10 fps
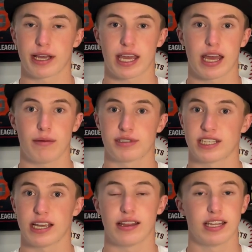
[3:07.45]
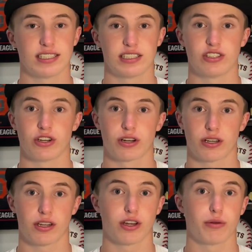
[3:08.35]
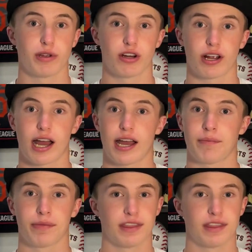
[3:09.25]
at camp saying this is going to be your guy.